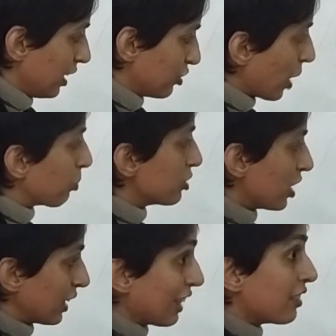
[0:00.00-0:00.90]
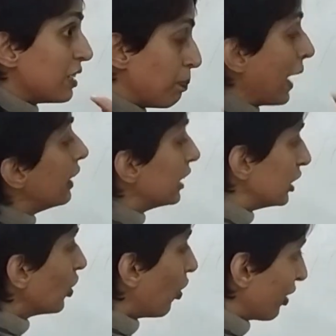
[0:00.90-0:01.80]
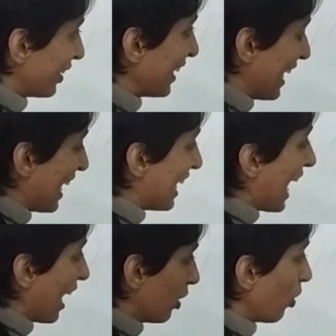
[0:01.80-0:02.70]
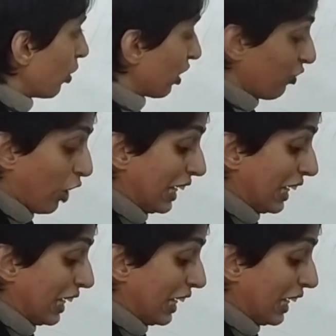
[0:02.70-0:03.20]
Shapurjat, is dependent on landlords for